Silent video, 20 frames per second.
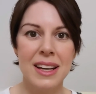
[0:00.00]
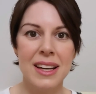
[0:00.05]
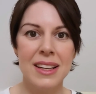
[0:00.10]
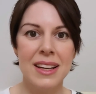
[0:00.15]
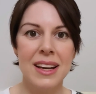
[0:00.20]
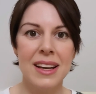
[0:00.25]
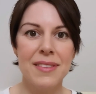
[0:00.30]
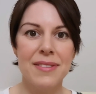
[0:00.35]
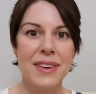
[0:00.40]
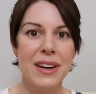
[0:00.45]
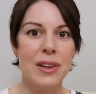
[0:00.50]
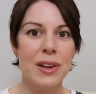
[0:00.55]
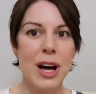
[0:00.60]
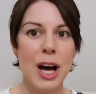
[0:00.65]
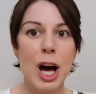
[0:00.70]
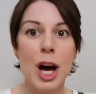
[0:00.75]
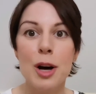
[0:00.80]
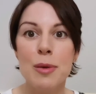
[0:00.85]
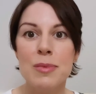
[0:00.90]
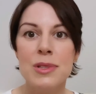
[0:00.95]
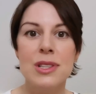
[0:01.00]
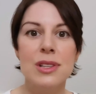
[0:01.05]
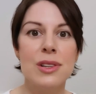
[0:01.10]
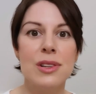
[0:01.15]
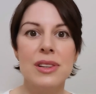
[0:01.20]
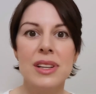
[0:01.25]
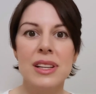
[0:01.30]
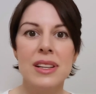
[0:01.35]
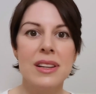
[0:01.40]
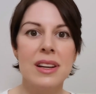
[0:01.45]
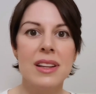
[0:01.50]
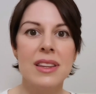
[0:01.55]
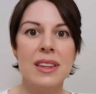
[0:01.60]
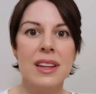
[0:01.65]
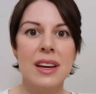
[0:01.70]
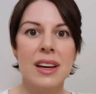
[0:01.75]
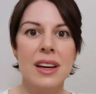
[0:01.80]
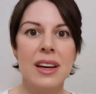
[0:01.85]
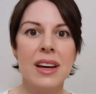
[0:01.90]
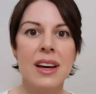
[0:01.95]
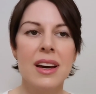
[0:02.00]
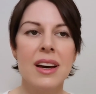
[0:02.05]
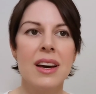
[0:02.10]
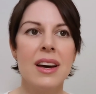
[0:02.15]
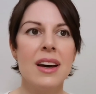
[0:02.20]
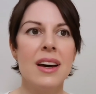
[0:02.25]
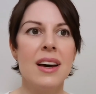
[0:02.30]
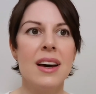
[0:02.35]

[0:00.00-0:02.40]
and I felt absolutely nothing,